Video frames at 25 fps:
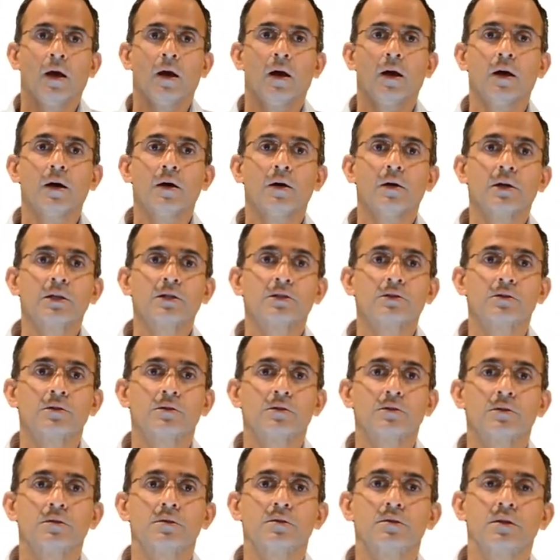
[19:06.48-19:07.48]
Uh, it's,
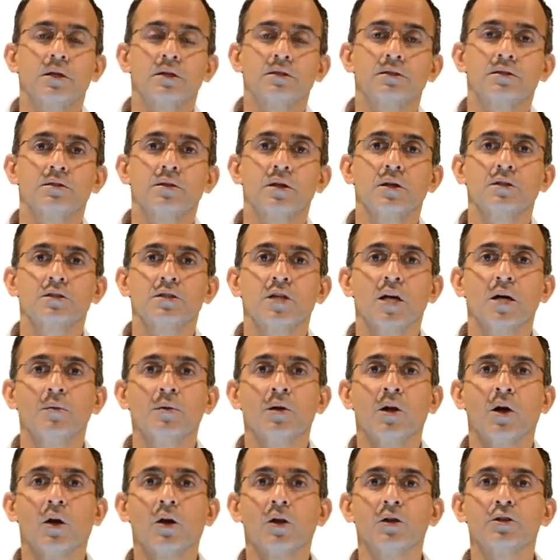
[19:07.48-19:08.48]
there's certain
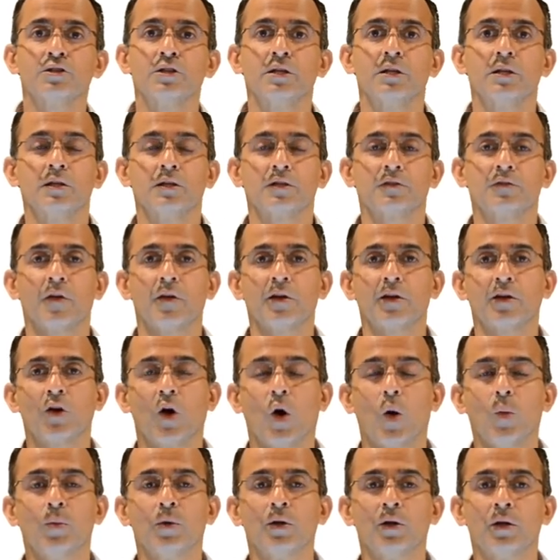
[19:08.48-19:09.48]
terminology that's very
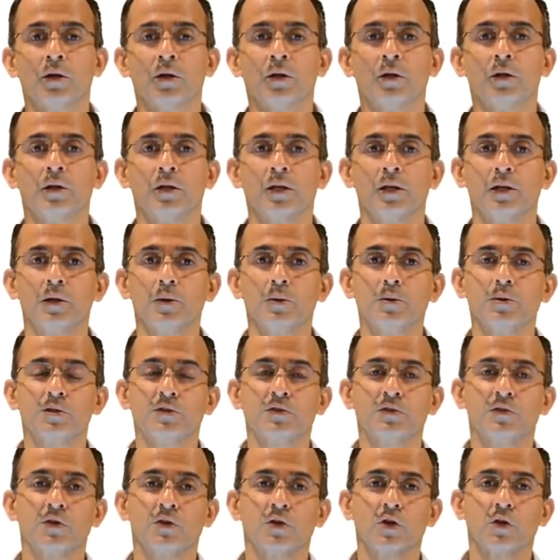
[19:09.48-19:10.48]
commonly used
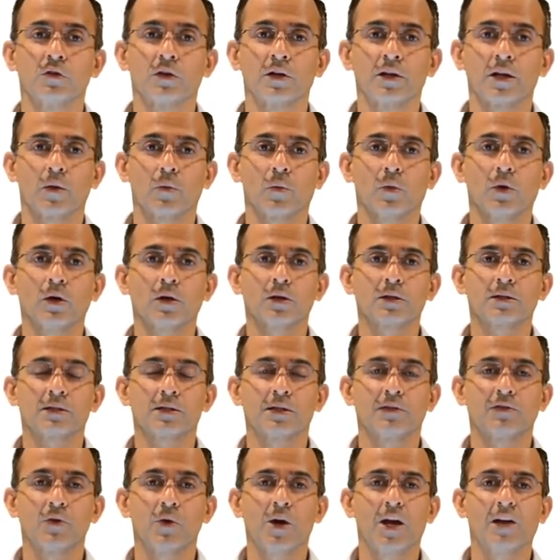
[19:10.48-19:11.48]
for neural
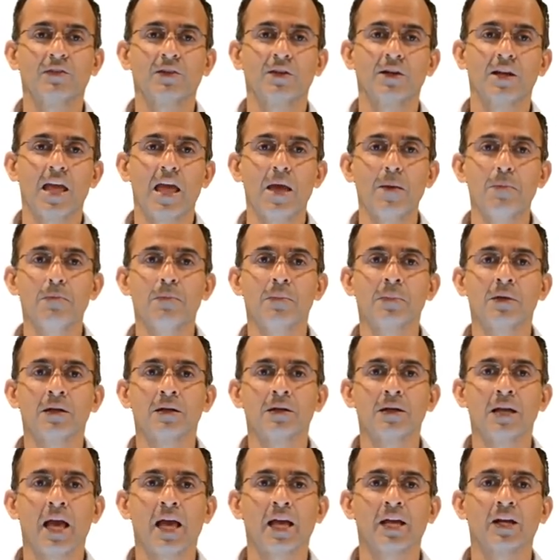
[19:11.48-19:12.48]
networks. If you have an
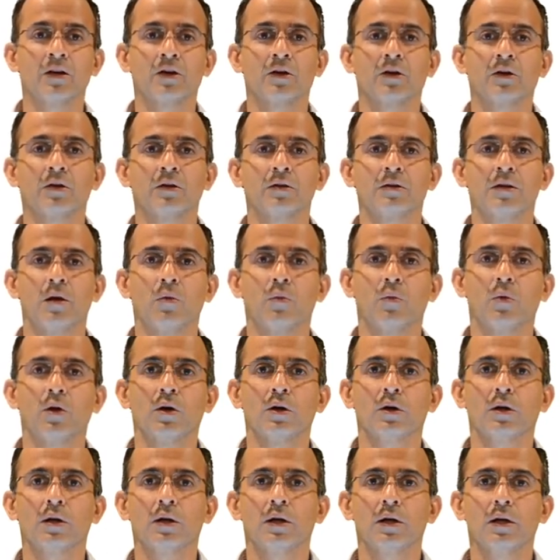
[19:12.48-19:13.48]
m-layer
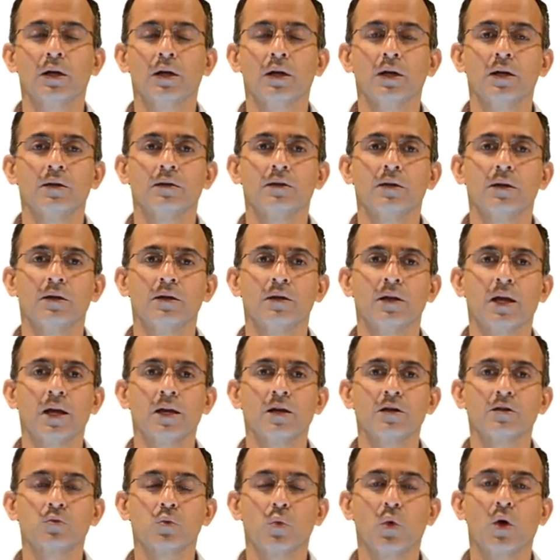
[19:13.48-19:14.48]
network, then
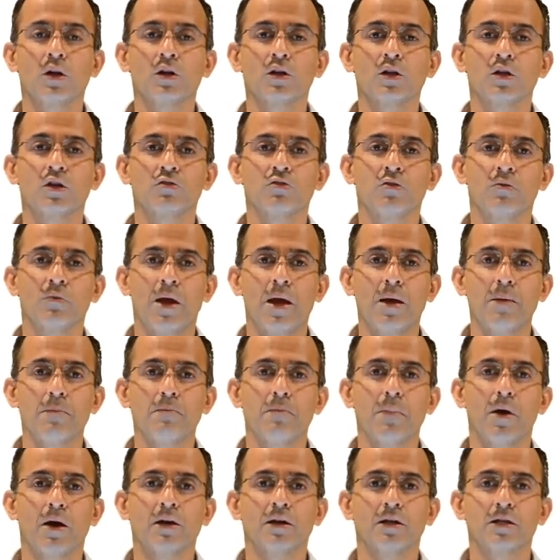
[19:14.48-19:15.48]
layers one through m
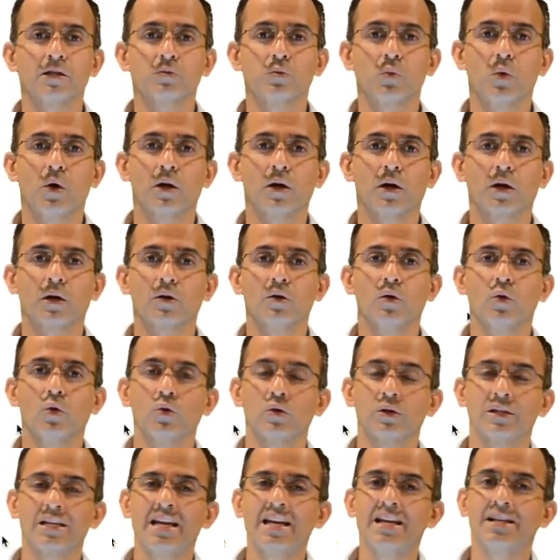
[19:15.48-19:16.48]
minus one are
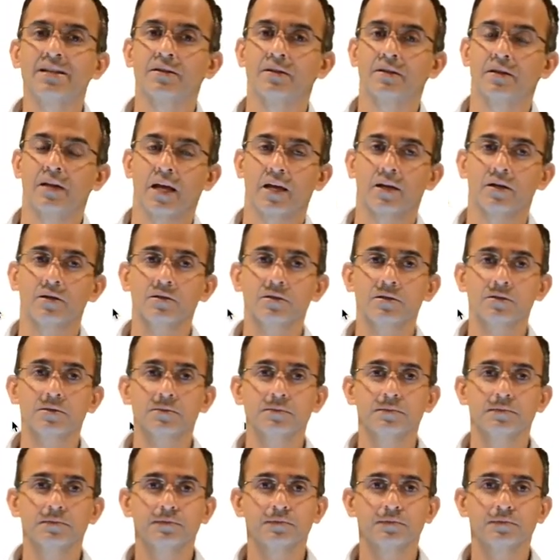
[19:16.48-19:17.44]
called hidden layers.